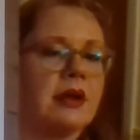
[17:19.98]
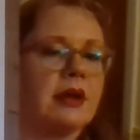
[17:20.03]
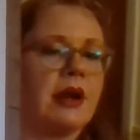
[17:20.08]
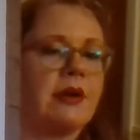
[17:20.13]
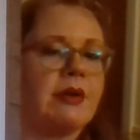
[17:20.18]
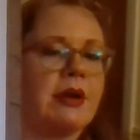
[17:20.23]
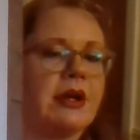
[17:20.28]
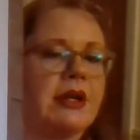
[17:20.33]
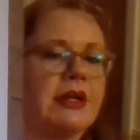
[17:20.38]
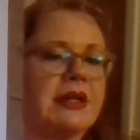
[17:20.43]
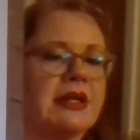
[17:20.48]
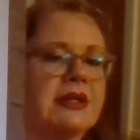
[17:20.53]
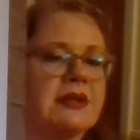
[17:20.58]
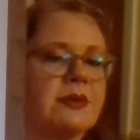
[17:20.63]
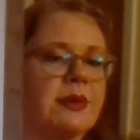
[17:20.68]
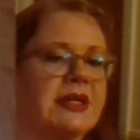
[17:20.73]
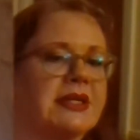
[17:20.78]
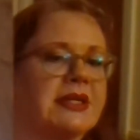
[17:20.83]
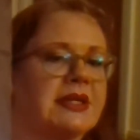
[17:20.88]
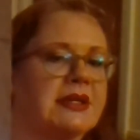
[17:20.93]
I wrote it this
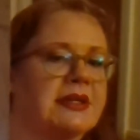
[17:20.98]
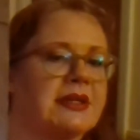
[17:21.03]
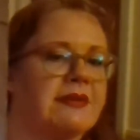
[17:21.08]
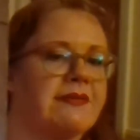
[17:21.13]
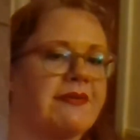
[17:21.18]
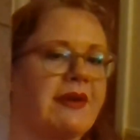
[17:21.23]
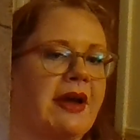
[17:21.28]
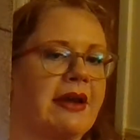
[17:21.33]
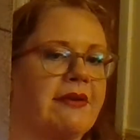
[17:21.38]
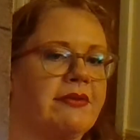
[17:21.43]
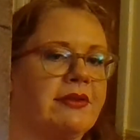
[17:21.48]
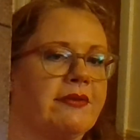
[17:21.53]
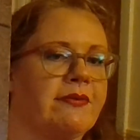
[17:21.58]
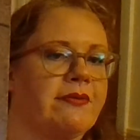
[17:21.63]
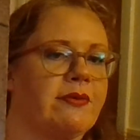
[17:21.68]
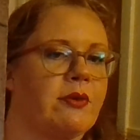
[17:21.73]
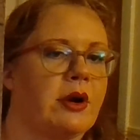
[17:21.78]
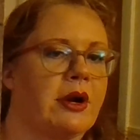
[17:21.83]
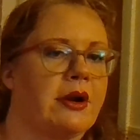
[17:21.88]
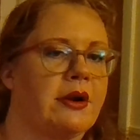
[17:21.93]
way since the 5 and the
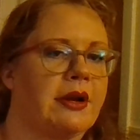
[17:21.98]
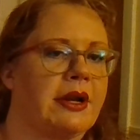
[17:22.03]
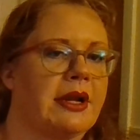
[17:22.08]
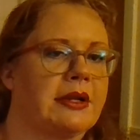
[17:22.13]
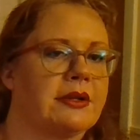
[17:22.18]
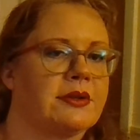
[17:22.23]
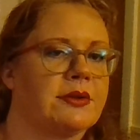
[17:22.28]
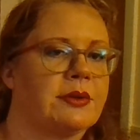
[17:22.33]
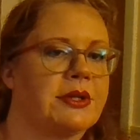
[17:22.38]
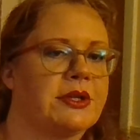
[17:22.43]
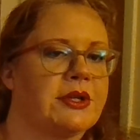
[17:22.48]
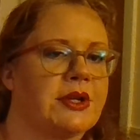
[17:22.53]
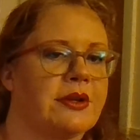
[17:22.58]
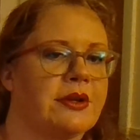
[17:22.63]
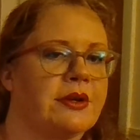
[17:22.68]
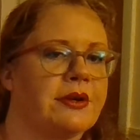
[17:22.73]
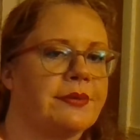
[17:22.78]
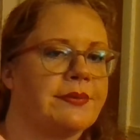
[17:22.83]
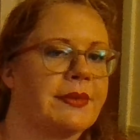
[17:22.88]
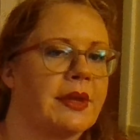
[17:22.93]
4 aren't next to each
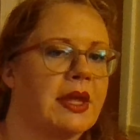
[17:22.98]
other.